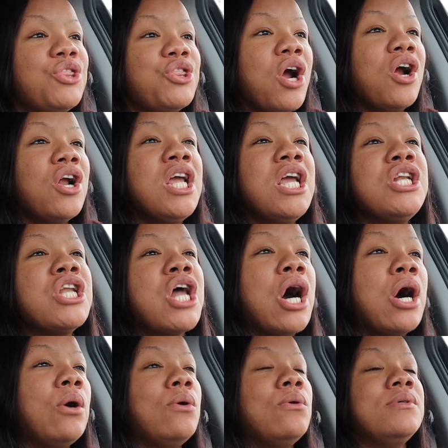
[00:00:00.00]
30
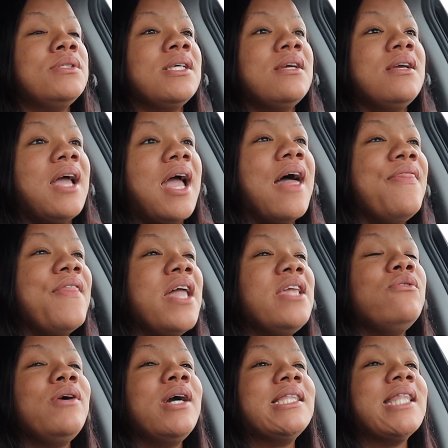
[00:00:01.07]
no's and then
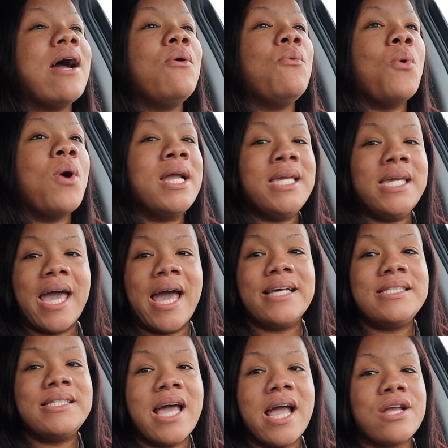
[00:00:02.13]
you get that one
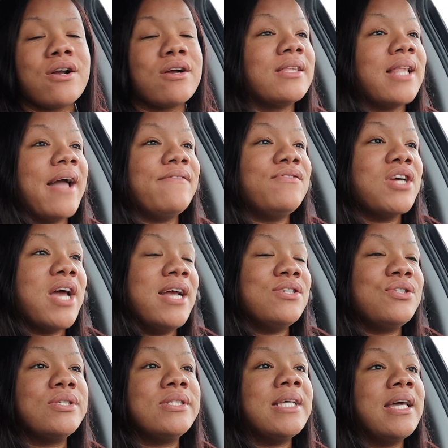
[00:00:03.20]
yes and your life
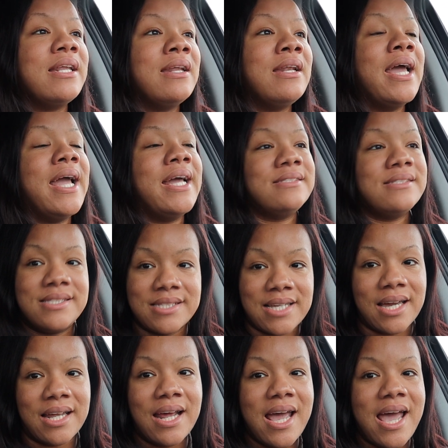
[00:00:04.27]
changes in an
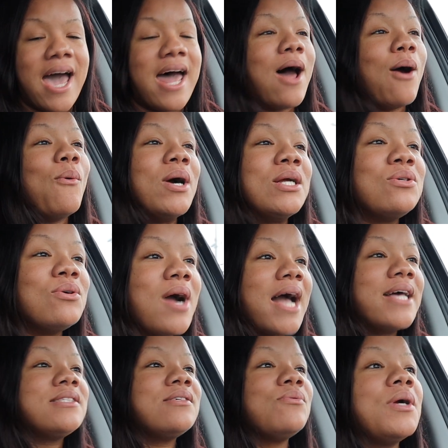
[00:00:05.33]
instant. And I want you
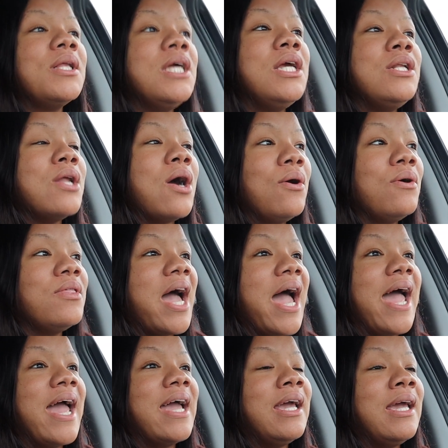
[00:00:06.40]
guys to really know
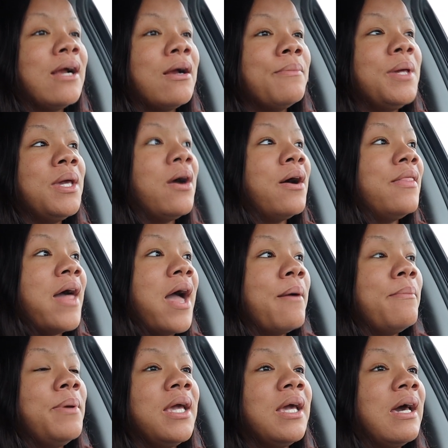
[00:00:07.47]
that and hear me on
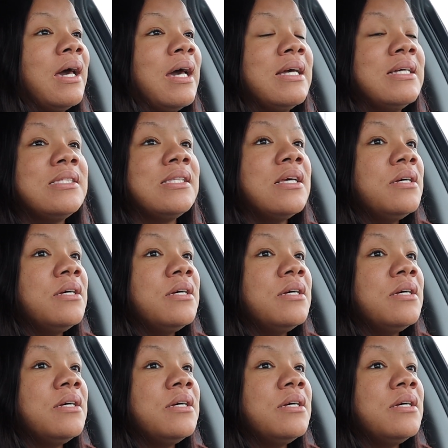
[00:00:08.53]
that, because